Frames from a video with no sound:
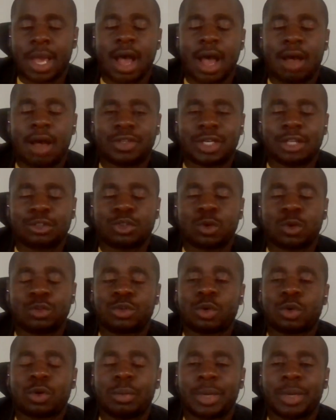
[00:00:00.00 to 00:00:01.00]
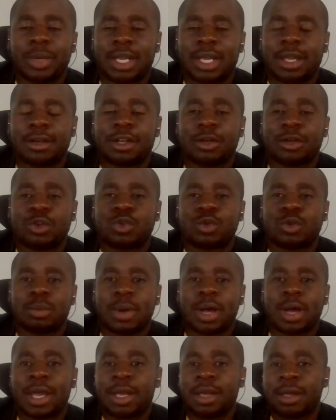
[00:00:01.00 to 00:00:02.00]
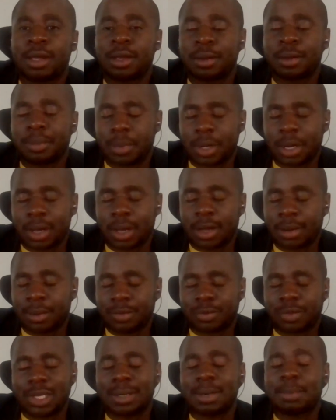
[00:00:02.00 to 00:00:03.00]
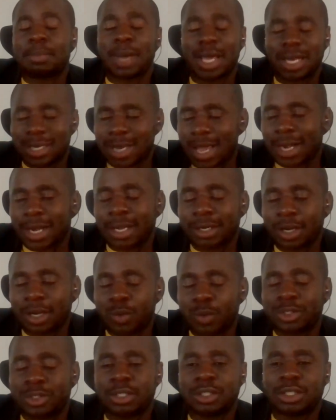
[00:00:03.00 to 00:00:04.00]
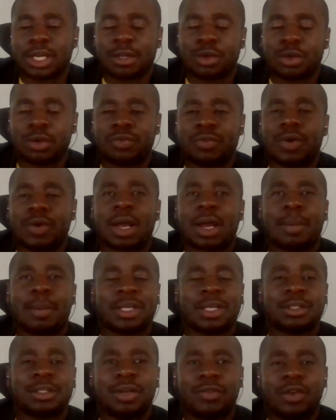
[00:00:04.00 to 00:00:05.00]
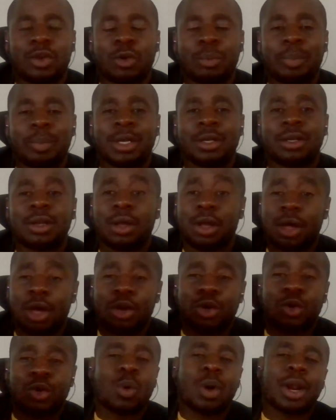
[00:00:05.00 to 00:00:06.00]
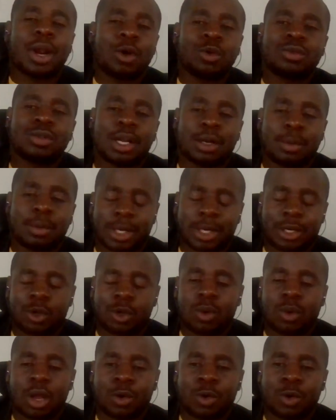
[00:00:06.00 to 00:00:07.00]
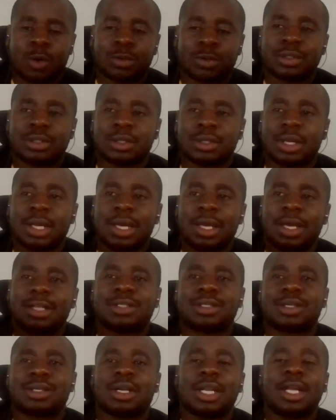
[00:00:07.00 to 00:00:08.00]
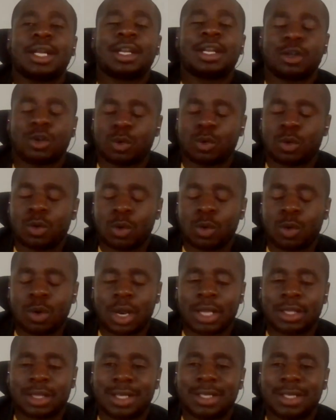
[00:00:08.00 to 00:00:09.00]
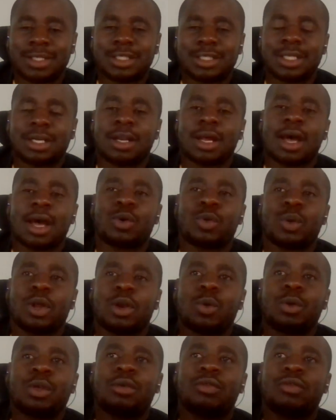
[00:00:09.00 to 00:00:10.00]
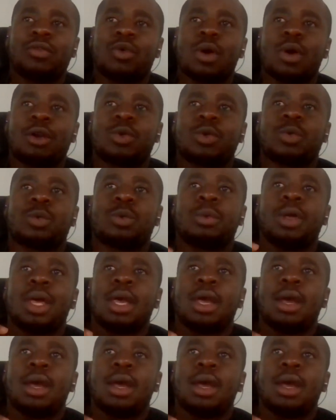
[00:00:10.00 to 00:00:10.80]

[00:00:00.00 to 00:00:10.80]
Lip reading: I've just also communicated to my director who is in charge of capacity development to announce that particular course. It's related to Google Earth Engine, and we're looking forward to